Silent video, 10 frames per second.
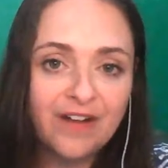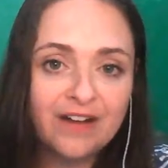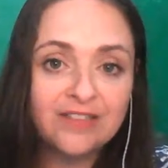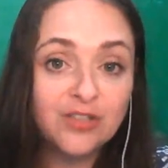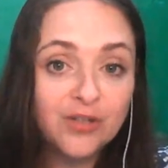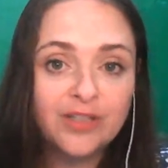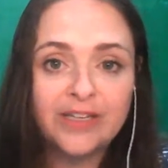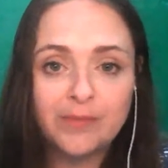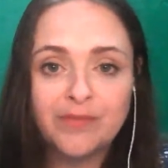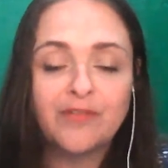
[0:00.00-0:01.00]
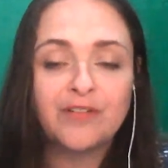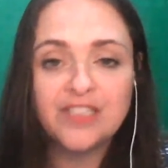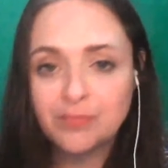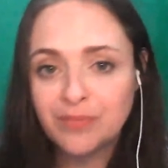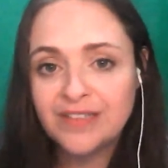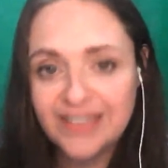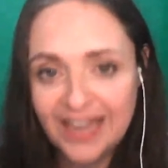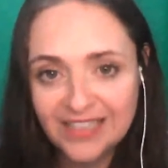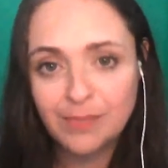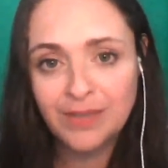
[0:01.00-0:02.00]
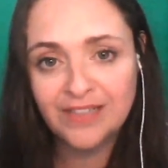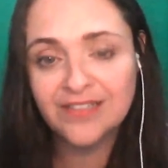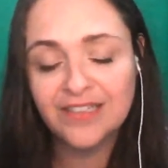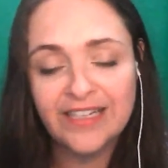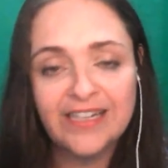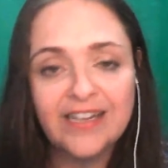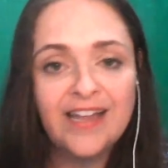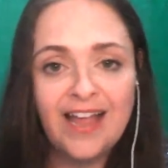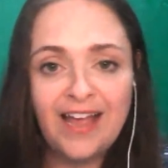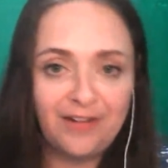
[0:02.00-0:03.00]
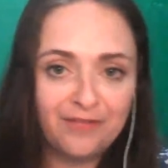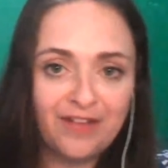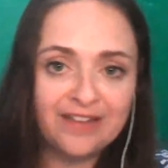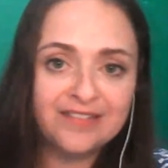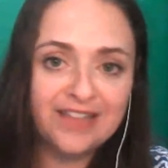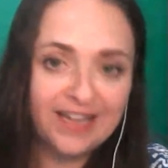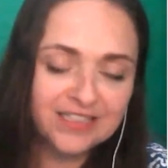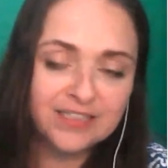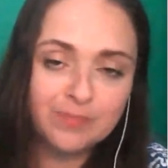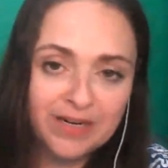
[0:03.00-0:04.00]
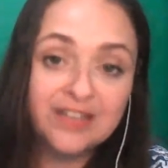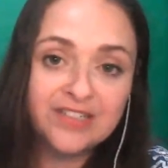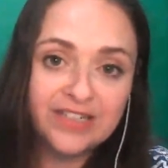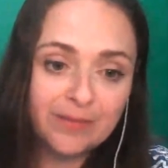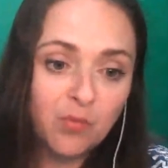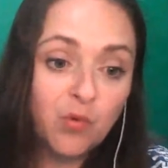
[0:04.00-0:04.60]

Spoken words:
the virus early before it spreads exponentially and affects exponentially